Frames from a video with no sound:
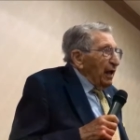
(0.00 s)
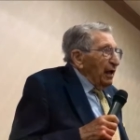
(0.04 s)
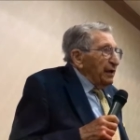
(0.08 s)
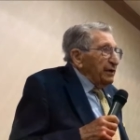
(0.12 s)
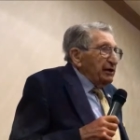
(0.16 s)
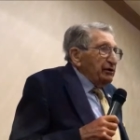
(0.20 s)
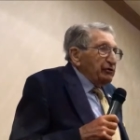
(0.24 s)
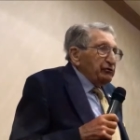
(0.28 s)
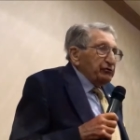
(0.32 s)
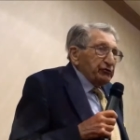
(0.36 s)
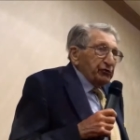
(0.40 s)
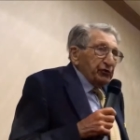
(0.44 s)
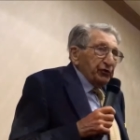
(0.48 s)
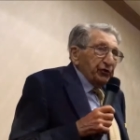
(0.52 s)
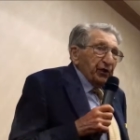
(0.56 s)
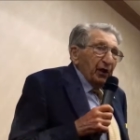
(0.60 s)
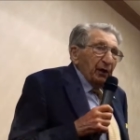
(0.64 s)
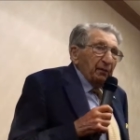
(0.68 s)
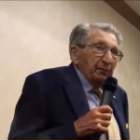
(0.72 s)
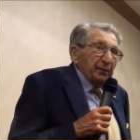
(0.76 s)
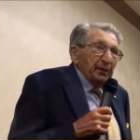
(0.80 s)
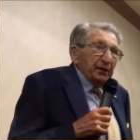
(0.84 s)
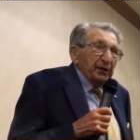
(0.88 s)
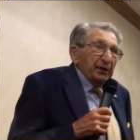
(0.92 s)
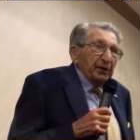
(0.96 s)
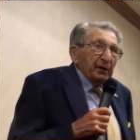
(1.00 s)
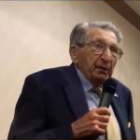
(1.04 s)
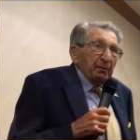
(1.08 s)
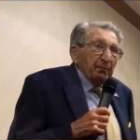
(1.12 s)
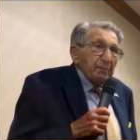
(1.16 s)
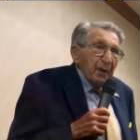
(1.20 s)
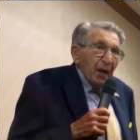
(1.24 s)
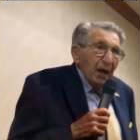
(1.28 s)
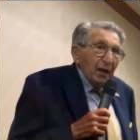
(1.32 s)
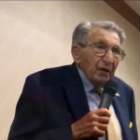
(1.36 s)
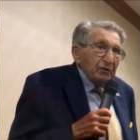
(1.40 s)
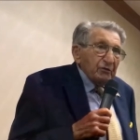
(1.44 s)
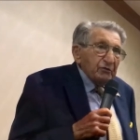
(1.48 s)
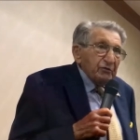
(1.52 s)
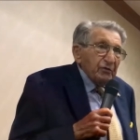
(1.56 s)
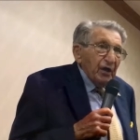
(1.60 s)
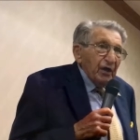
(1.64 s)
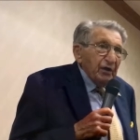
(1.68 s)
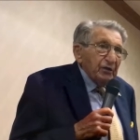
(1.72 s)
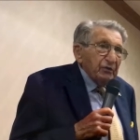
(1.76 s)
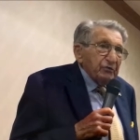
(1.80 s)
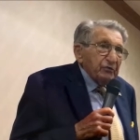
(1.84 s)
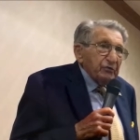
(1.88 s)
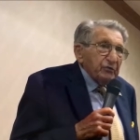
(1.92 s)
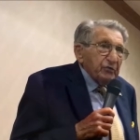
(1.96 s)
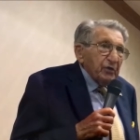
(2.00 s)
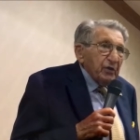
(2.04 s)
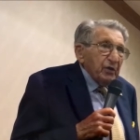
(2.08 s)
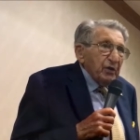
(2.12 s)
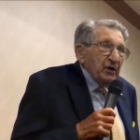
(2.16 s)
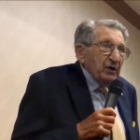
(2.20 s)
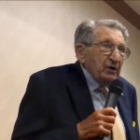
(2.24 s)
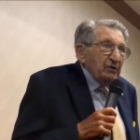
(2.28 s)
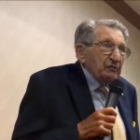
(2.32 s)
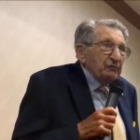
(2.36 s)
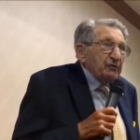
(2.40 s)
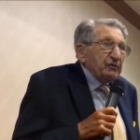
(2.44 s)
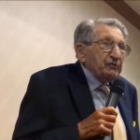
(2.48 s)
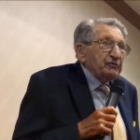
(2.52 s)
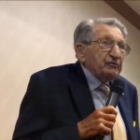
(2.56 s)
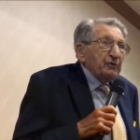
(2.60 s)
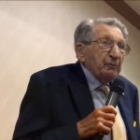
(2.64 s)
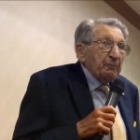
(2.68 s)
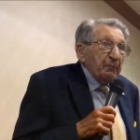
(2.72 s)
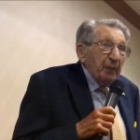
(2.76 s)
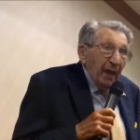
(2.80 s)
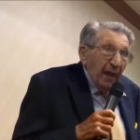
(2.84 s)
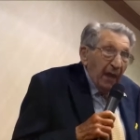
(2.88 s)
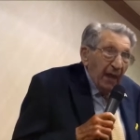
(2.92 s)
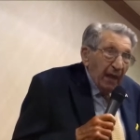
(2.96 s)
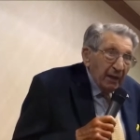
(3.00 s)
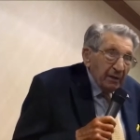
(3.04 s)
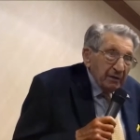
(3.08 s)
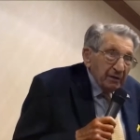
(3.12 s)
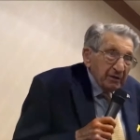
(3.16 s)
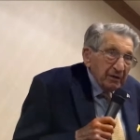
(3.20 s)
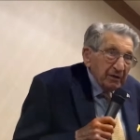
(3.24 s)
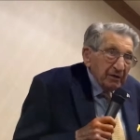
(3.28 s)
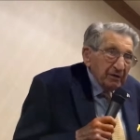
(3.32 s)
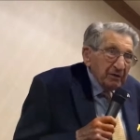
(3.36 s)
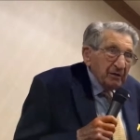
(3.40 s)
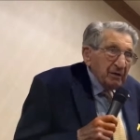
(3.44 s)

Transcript: and he stood up and he apologized for Japan.